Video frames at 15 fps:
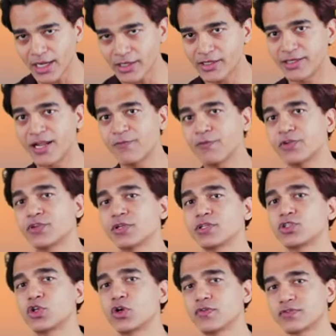And
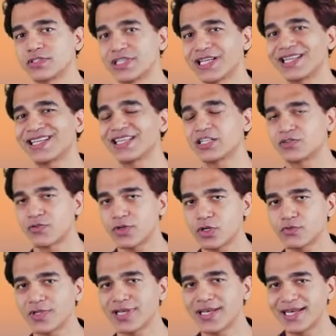deficiency of zinc is
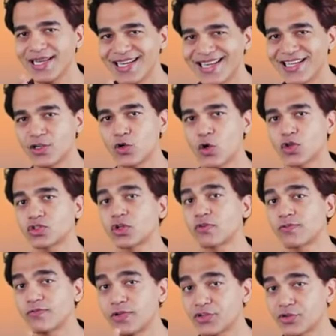one of the leading cause
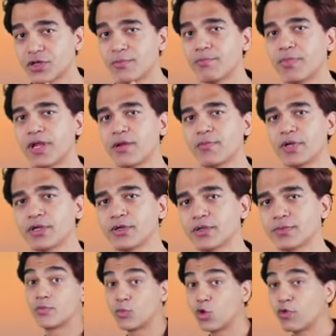of vision
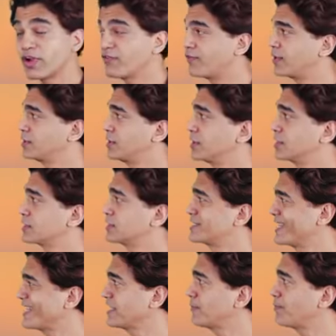impairment. Moving further,
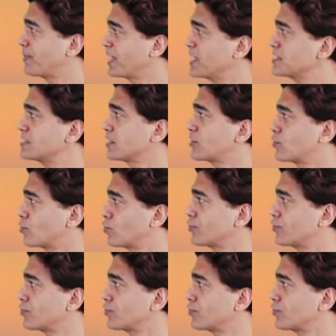zinc plays a